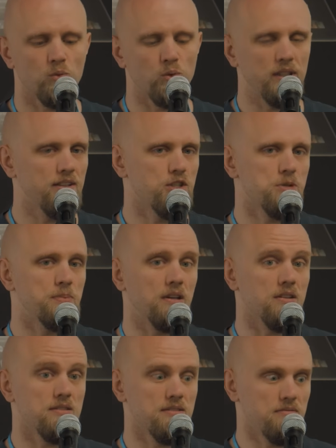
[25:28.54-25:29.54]
really just
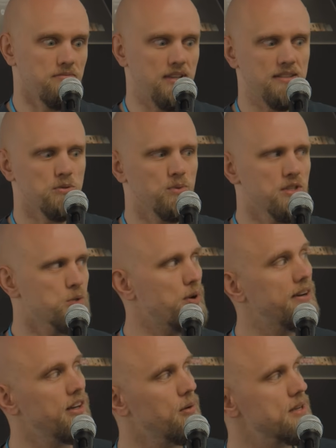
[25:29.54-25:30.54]
because that's what
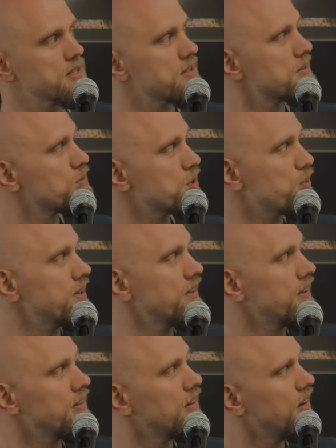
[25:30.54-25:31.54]
Serenity OS was
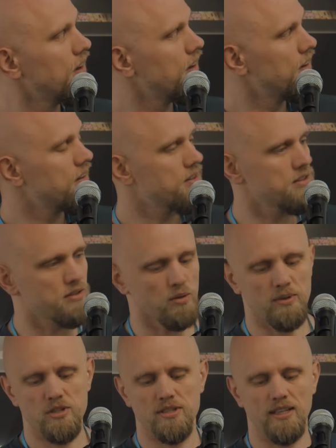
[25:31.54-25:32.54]
written in. So
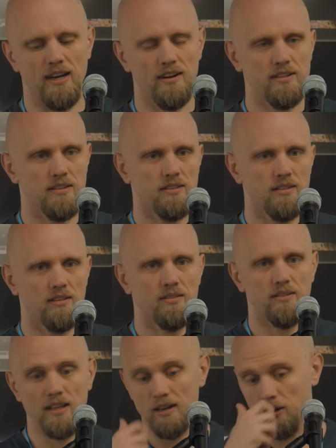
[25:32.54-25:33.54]
we just inherited
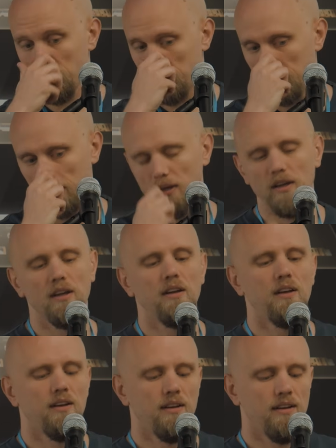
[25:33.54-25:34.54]
that code.
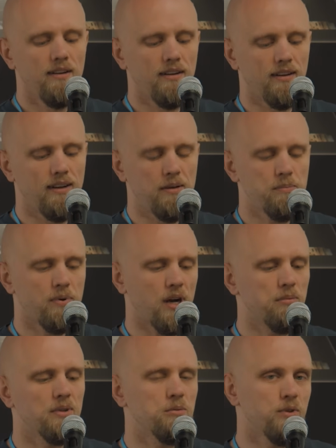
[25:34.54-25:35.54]

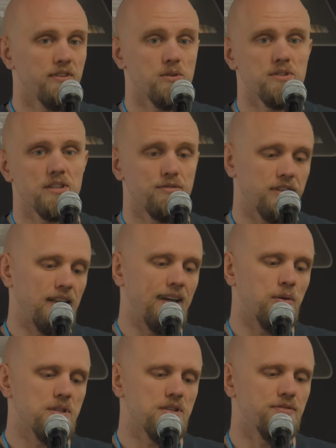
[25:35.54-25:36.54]
Probably would have used a different
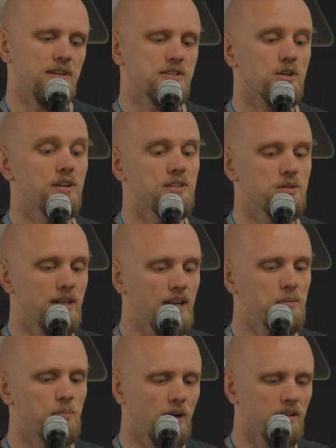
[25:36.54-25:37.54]
language if I started
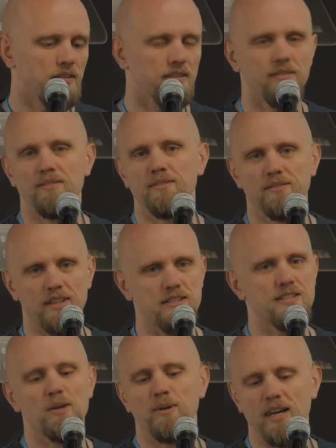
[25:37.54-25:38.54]
today, but
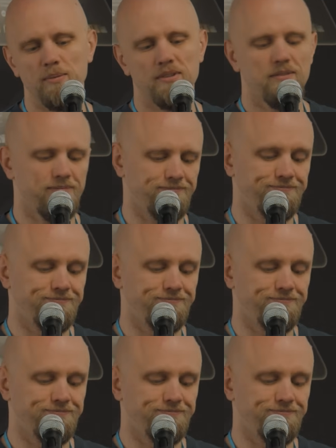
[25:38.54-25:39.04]
that's not what happened.